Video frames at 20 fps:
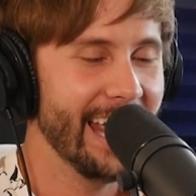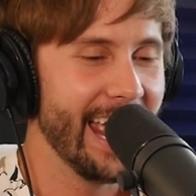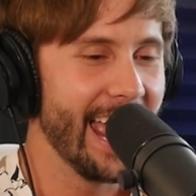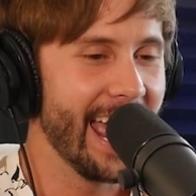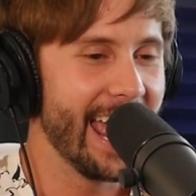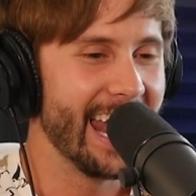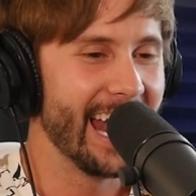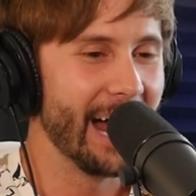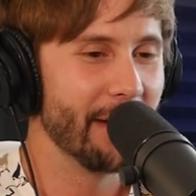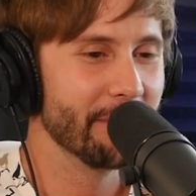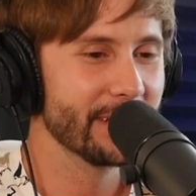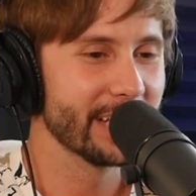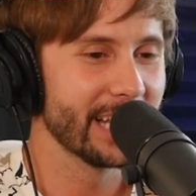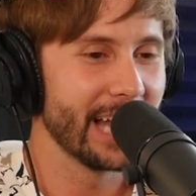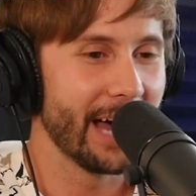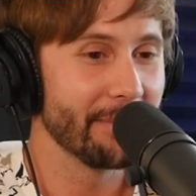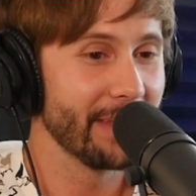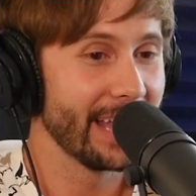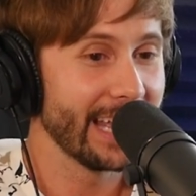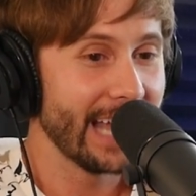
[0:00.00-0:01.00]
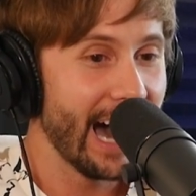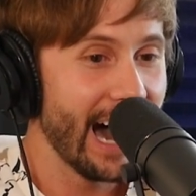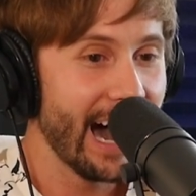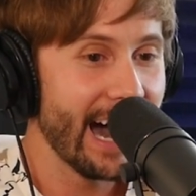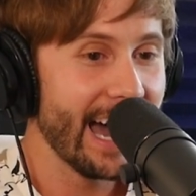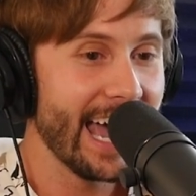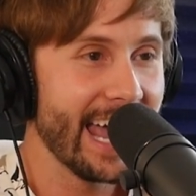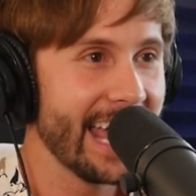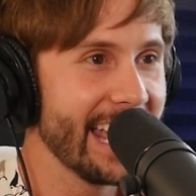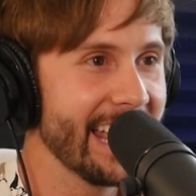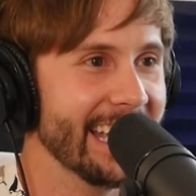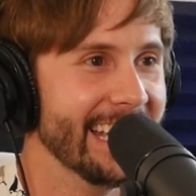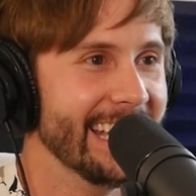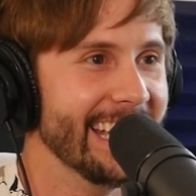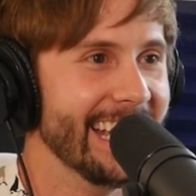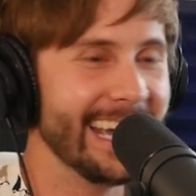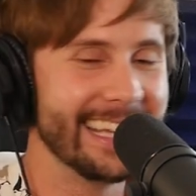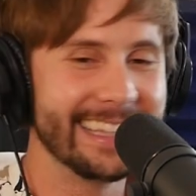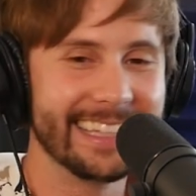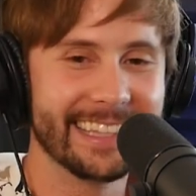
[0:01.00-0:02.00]
and I'm just, I'm like hi,
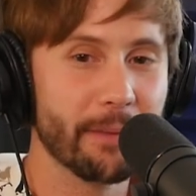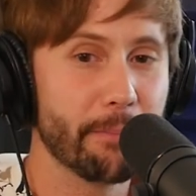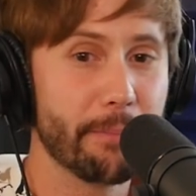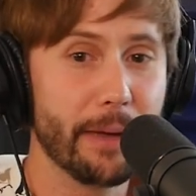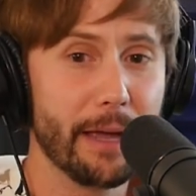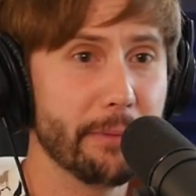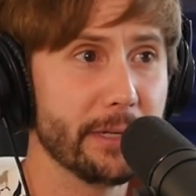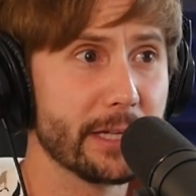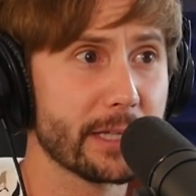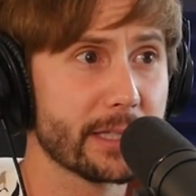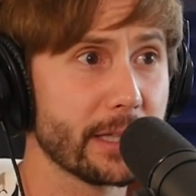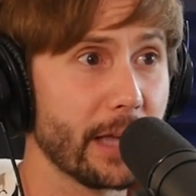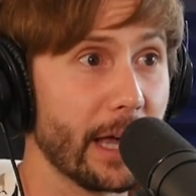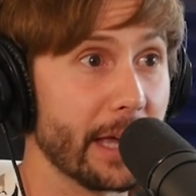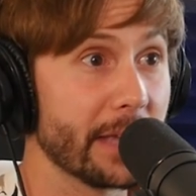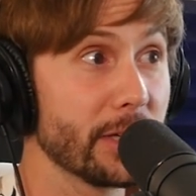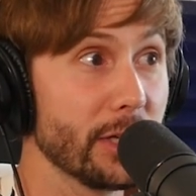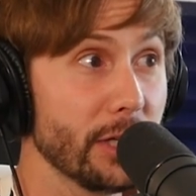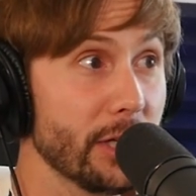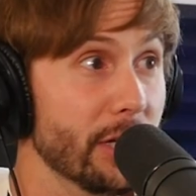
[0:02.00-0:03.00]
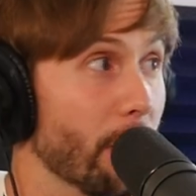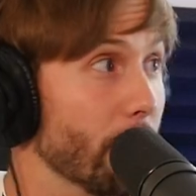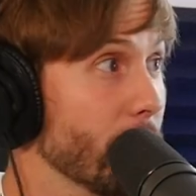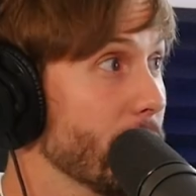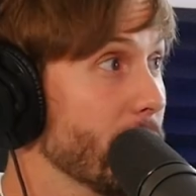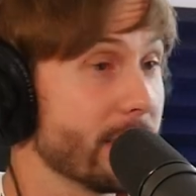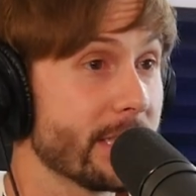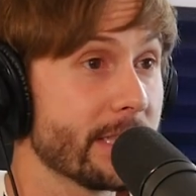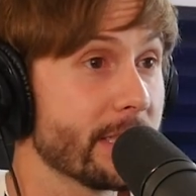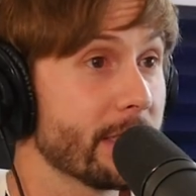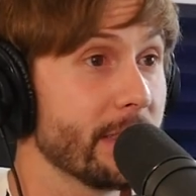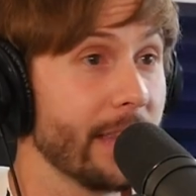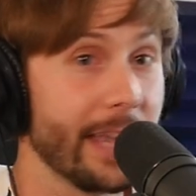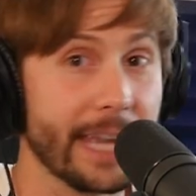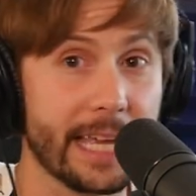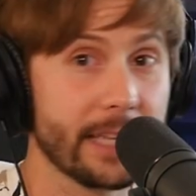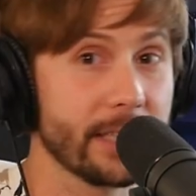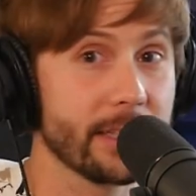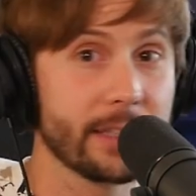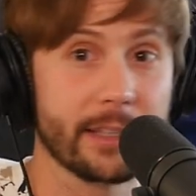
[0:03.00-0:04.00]
and then the baby just like you know is
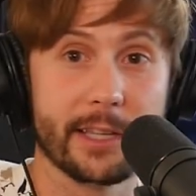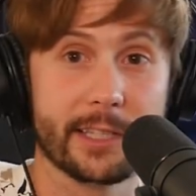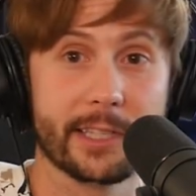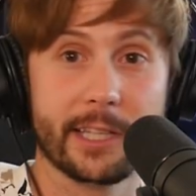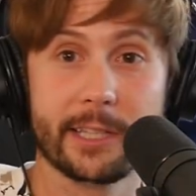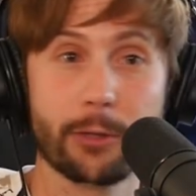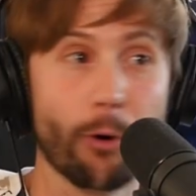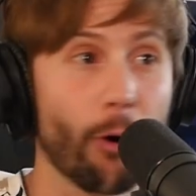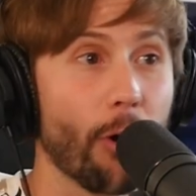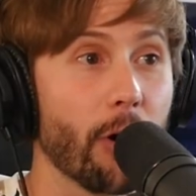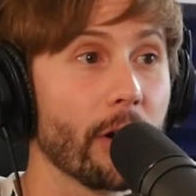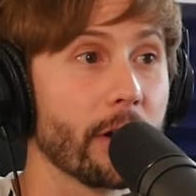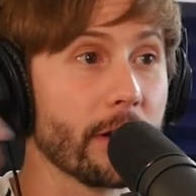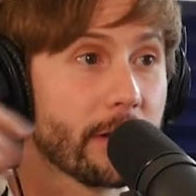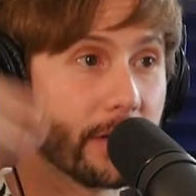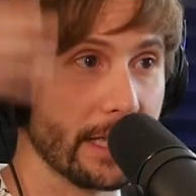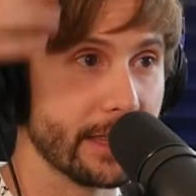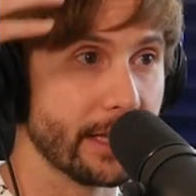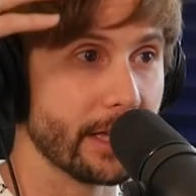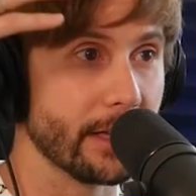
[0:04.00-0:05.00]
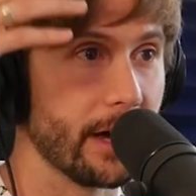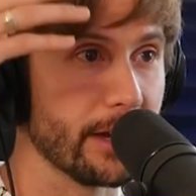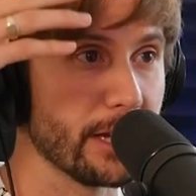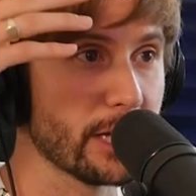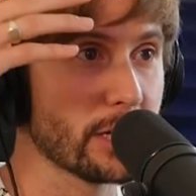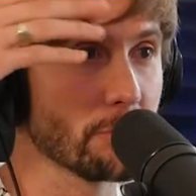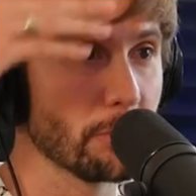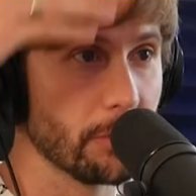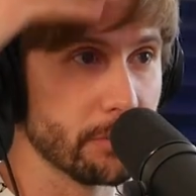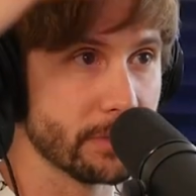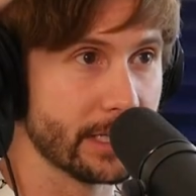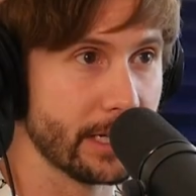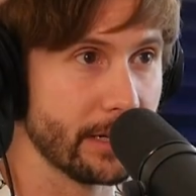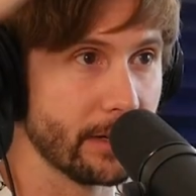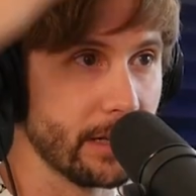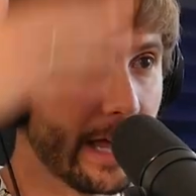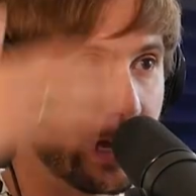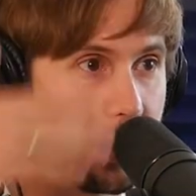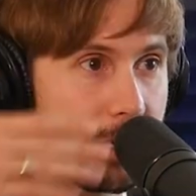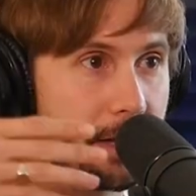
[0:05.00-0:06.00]
like because the door in the audition rooms
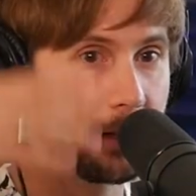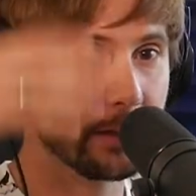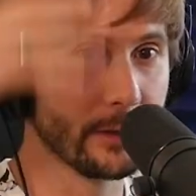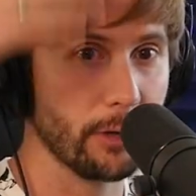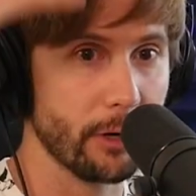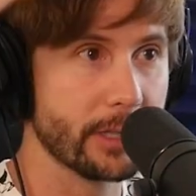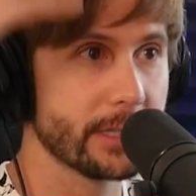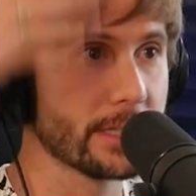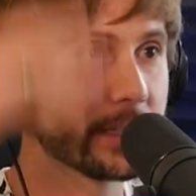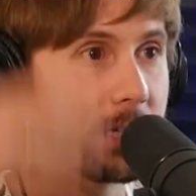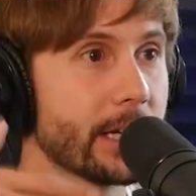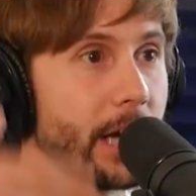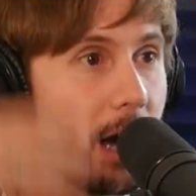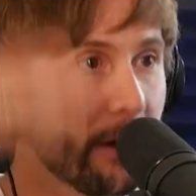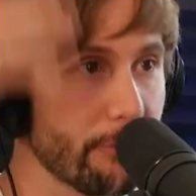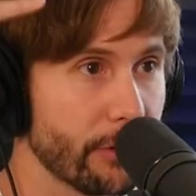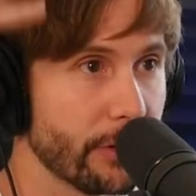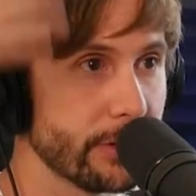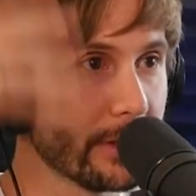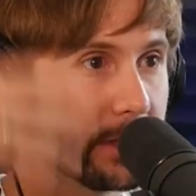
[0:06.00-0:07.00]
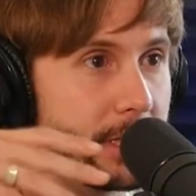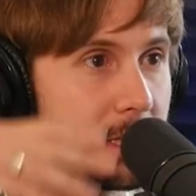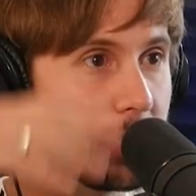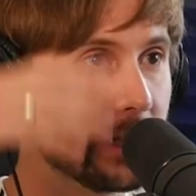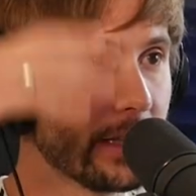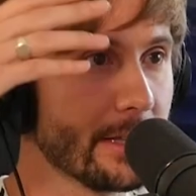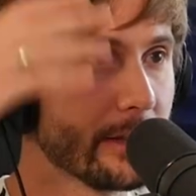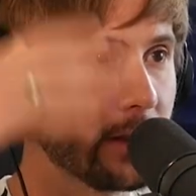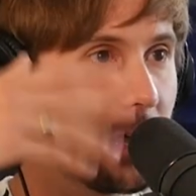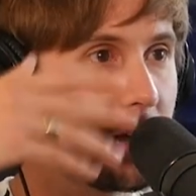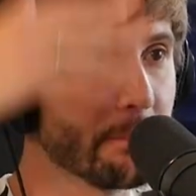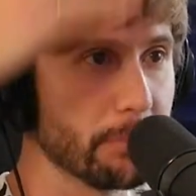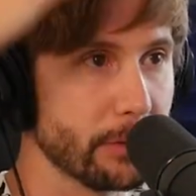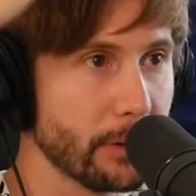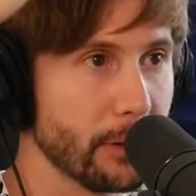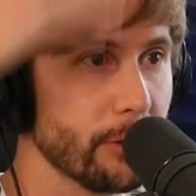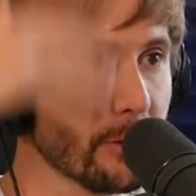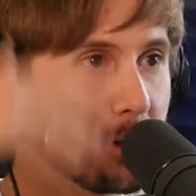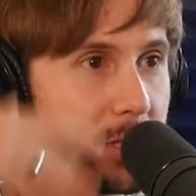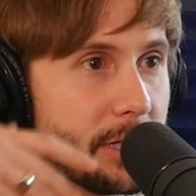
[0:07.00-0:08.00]
they're like look to cover it so that they're like
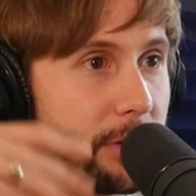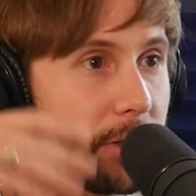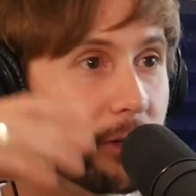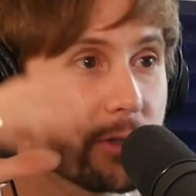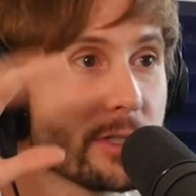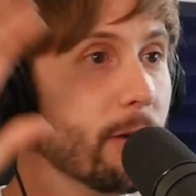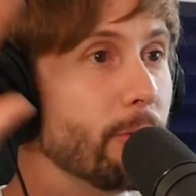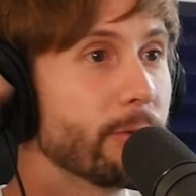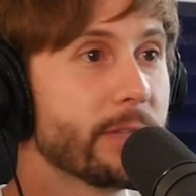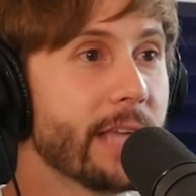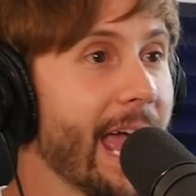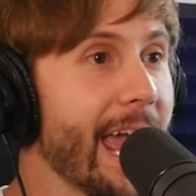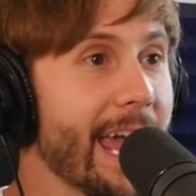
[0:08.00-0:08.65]
blue so there's no Yeah.